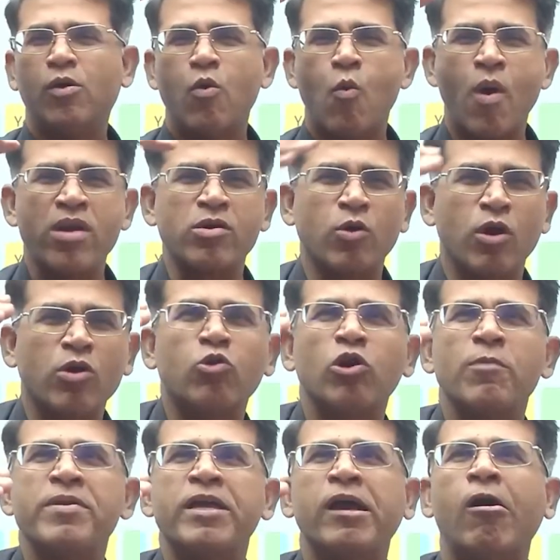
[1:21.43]
One goal
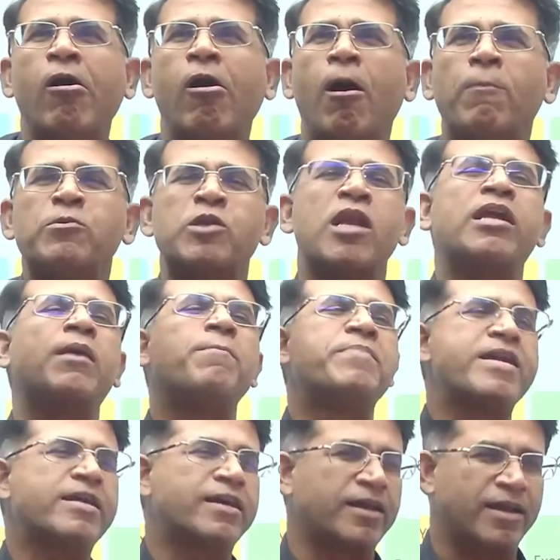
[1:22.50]
could be optional
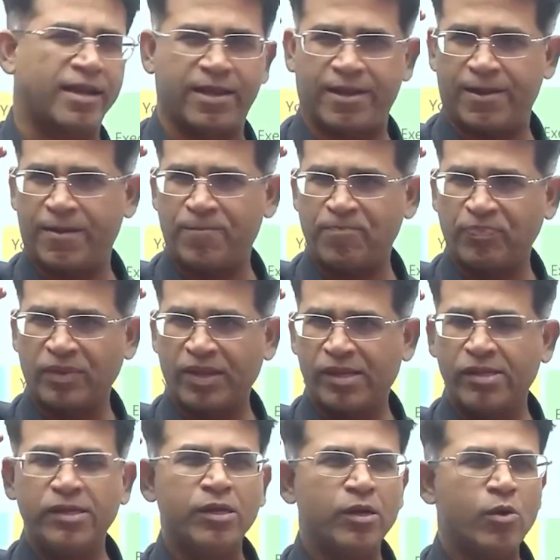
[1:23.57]
complete karna hai.
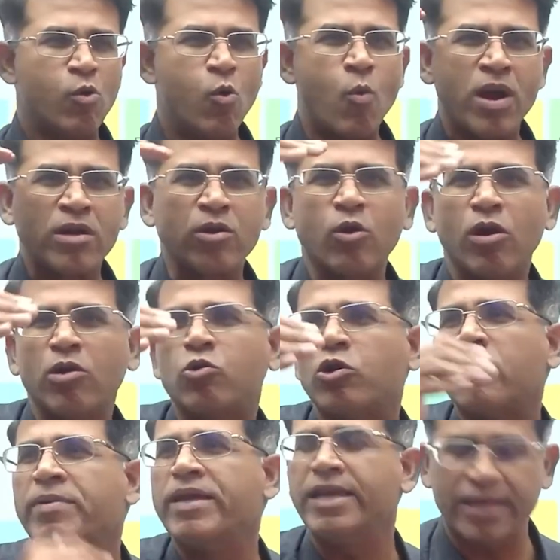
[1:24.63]
One goal
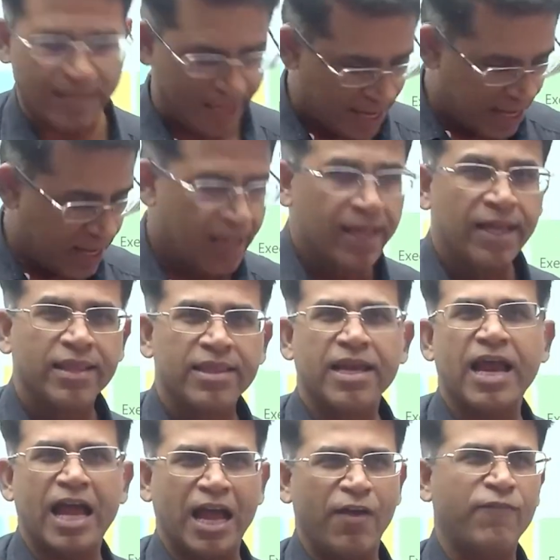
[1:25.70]
could be that
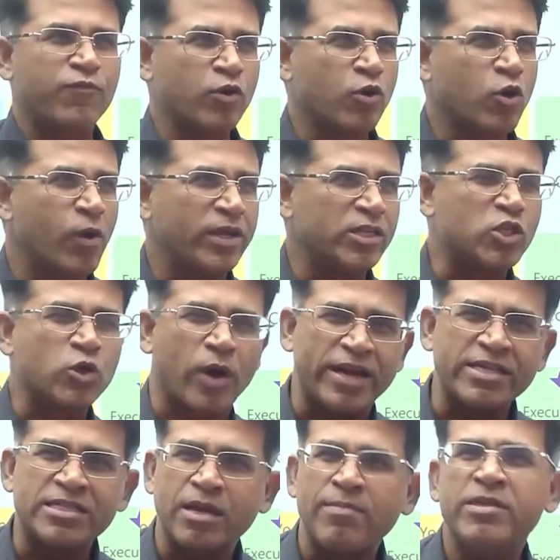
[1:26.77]
I have to go and
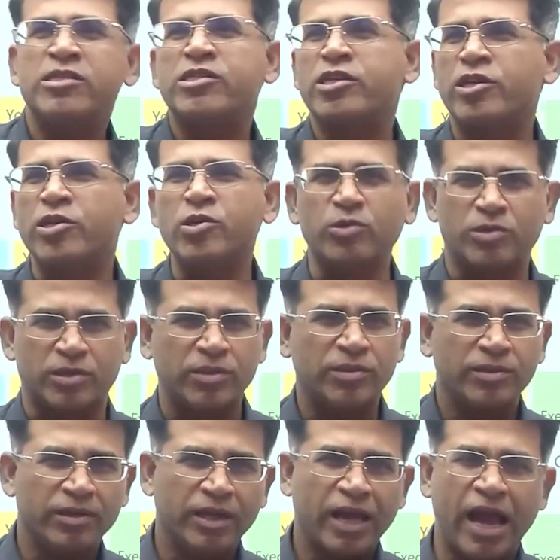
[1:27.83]
join some institute
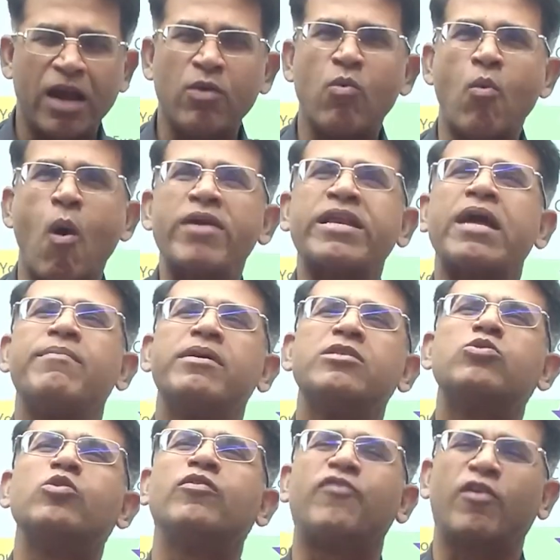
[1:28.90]
and what I
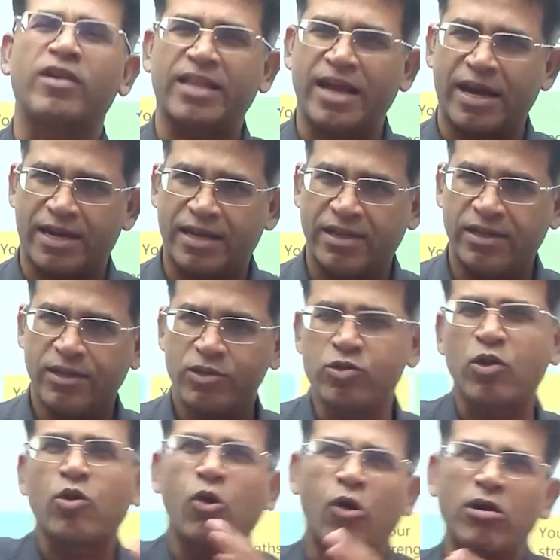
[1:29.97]
must do for that.
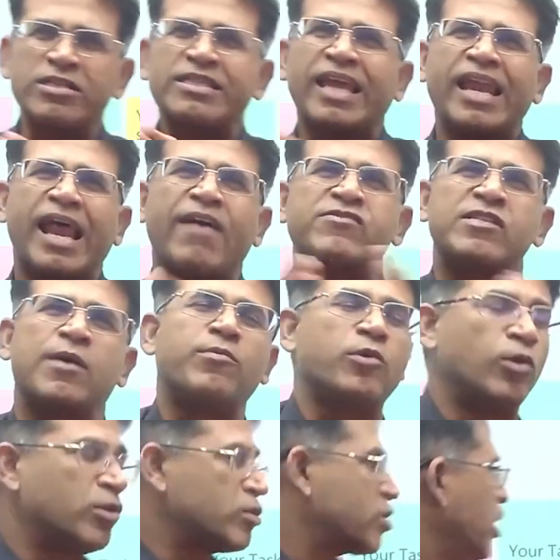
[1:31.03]
So goals can have sub
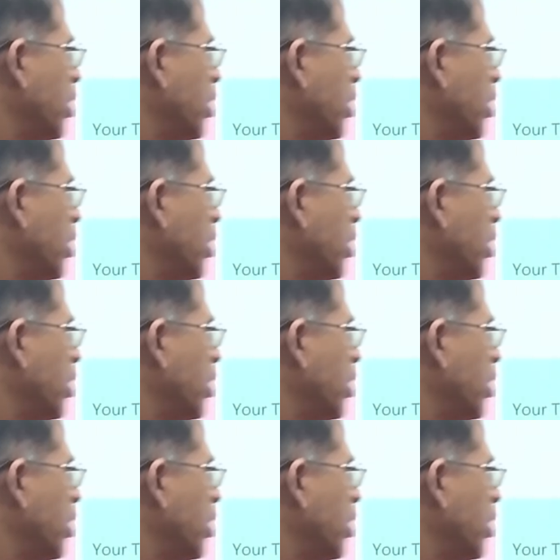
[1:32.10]
goals.